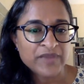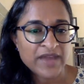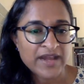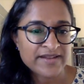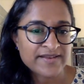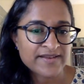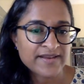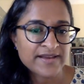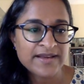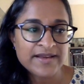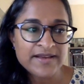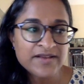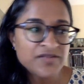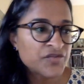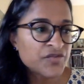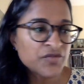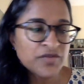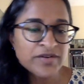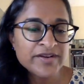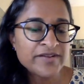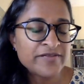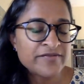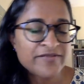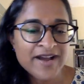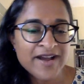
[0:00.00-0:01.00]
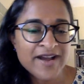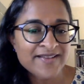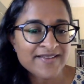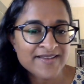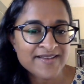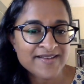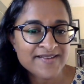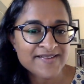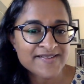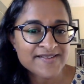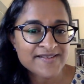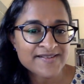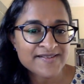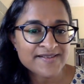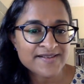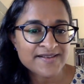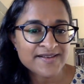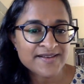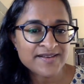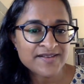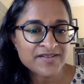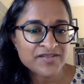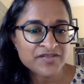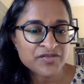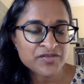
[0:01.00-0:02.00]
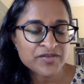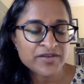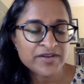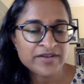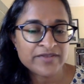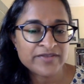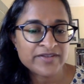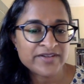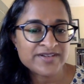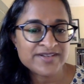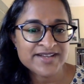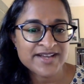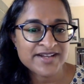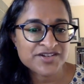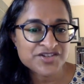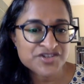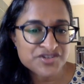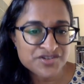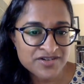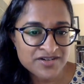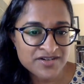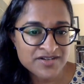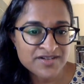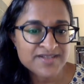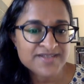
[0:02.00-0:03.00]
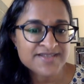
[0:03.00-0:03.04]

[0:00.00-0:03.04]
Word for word: That's a history of violence. It's a history of indenture.